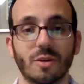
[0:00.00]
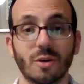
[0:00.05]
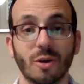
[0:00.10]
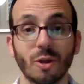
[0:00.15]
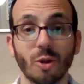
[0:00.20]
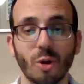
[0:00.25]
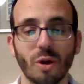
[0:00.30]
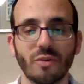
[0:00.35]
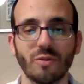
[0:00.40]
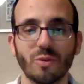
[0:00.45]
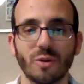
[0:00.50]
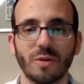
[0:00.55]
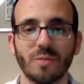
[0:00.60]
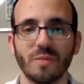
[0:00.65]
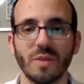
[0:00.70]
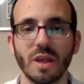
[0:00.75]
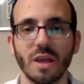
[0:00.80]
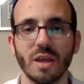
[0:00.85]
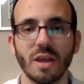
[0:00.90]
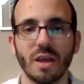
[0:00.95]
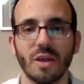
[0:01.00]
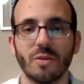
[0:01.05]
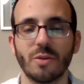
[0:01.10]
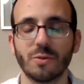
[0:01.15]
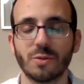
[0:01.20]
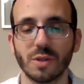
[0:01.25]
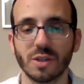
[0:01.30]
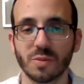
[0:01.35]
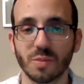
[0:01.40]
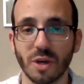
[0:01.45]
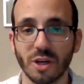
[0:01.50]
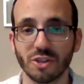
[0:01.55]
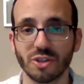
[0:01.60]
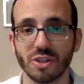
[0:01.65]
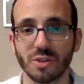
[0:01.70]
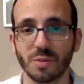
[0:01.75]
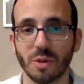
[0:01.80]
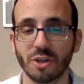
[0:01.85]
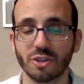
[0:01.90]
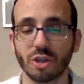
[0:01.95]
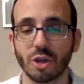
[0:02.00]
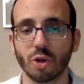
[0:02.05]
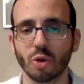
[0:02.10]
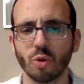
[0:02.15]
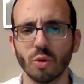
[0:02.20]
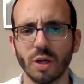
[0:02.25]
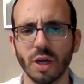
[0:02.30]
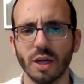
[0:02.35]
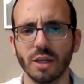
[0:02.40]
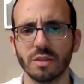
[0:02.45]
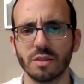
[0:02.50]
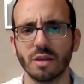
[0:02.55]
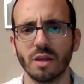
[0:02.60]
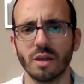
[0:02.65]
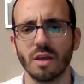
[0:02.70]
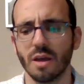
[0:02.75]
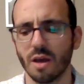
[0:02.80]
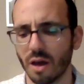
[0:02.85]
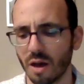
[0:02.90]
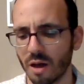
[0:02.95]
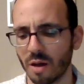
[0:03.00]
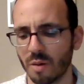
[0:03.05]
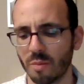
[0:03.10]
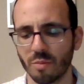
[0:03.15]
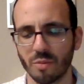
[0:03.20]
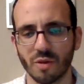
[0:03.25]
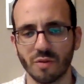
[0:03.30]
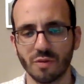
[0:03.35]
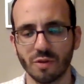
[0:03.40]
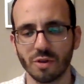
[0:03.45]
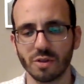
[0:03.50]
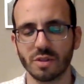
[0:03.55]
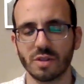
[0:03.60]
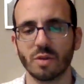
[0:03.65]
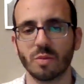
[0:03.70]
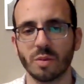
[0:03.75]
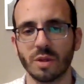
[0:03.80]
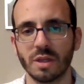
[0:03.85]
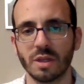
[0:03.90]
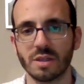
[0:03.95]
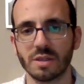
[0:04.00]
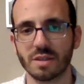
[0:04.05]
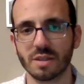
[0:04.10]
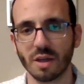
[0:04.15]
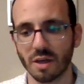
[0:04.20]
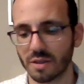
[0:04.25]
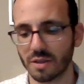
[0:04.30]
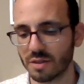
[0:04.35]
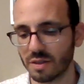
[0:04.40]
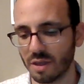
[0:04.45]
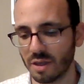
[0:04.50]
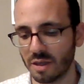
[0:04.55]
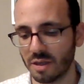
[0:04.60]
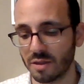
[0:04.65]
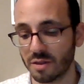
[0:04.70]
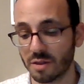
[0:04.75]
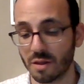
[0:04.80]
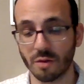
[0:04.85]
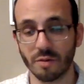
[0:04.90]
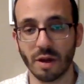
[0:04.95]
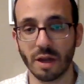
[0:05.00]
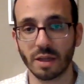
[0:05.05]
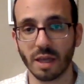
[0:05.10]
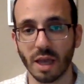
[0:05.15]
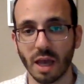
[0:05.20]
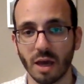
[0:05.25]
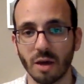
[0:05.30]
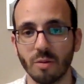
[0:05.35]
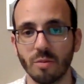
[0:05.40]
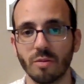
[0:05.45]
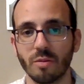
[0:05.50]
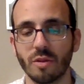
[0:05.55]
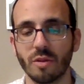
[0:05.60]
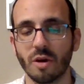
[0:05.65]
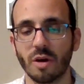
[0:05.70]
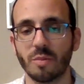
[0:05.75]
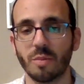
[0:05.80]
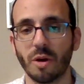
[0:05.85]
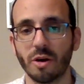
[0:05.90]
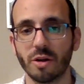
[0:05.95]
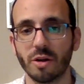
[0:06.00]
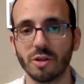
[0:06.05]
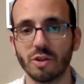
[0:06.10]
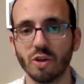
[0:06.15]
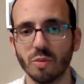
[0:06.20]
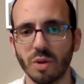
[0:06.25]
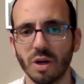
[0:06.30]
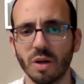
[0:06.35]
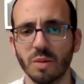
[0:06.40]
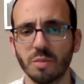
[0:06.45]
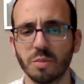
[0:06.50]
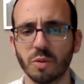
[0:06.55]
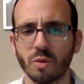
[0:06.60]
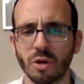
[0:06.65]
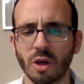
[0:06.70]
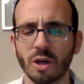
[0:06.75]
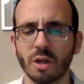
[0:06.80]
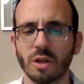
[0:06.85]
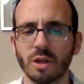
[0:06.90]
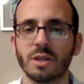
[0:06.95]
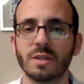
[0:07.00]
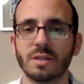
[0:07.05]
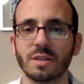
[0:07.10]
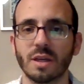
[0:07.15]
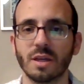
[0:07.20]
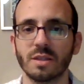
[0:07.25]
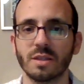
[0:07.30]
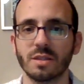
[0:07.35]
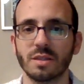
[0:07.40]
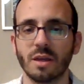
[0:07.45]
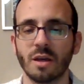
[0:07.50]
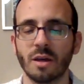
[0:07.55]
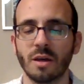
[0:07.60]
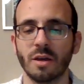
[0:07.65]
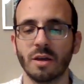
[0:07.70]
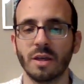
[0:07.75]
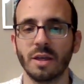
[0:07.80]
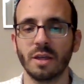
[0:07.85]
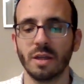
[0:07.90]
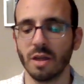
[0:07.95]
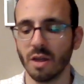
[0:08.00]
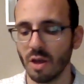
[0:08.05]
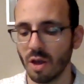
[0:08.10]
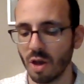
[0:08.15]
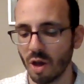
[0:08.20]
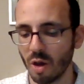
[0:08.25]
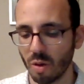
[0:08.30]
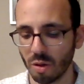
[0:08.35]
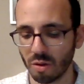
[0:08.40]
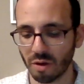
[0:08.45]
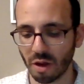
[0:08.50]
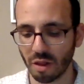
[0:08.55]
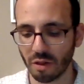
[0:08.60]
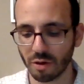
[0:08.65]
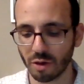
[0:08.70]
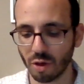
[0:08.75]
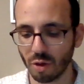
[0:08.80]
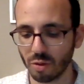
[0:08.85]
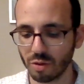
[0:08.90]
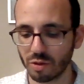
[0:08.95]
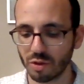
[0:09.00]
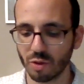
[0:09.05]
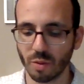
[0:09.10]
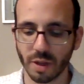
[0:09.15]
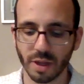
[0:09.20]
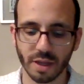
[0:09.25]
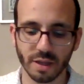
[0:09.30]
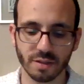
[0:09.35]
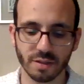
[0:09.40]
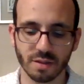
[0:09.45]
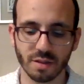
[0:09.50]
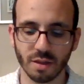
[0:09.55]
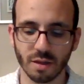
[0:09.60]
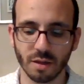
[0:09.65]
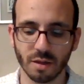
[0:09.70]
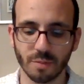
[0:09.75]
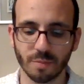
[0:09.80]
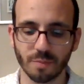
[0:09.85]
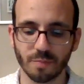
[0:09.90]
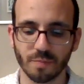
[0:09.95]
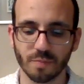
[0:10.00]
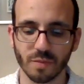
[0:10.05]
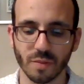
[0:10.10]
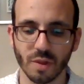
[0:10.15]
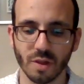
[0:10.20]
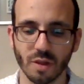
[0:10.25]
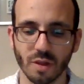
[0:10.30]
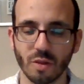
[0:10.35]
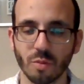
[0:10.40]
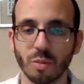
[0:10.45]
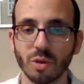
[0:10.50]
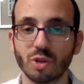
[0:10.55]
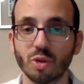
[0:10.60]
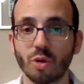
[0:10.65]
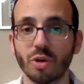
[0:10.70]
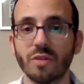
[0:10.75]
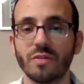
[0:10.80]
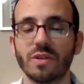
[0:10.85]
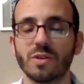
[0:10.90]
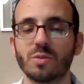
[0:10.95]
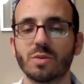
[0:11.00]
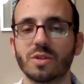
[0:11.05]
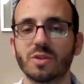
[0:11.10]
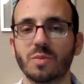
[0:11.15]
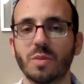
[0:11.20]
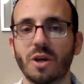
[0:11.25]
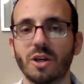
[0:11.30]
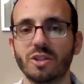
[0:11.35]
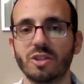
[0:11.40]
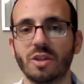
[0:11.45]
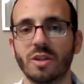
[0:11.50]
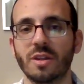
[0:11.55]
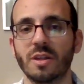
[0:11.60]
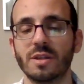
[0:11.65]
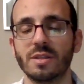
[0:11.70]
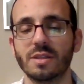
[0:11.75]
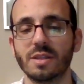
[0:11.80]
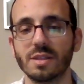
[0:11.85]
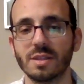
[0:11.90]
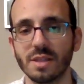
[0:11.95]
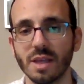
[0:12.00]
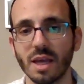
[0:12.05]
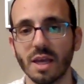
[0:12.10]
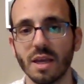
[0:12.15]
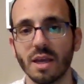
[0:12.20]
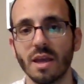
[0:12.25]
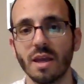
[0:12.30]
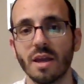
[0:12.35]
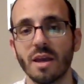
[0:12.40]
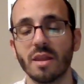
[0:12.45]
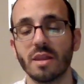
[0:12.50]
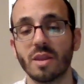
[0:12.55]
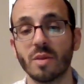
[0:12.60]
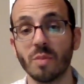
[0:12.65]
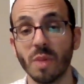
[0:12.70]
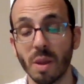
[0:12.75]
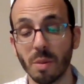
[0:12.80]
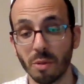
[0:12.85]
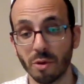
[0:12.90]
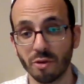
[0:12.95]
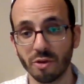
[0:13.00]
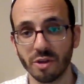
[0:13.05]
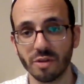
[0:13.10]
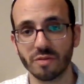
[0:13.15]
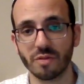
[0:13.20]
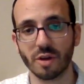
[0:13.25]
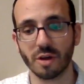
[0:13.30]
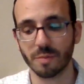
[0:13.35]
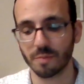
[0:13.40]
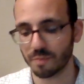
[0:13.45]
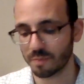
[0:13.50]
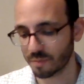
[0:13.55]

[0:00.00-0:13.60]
Hello everyone. This week's parsha is Parshat Chukat. The first thing we discuss is the red cow, the Parah Aduma. We're not going to discuss it. We'll rather go to, I guess, the majority of this week's parsha, that is to say, the Mei Meriva.